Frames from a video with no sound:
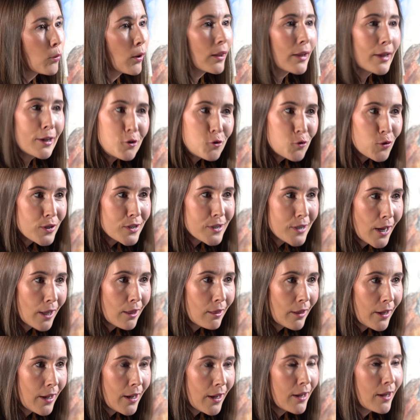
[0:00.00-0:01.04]
Well,
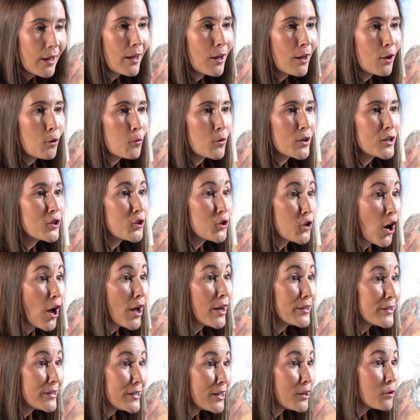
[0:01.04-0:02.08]
interestingly, it was
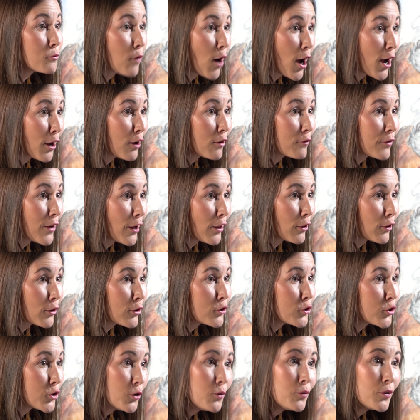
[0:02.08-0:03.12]
John D.
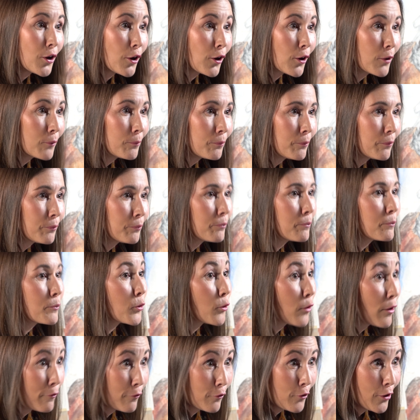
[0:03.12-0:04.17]
Rockefeller Jr
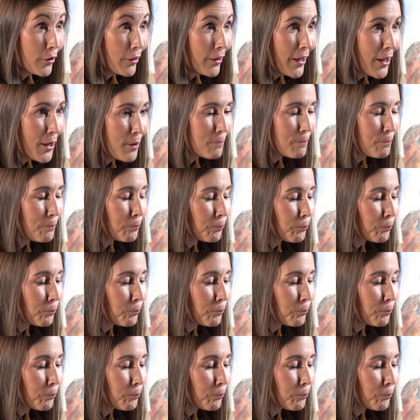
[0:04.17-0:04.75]
peripherally.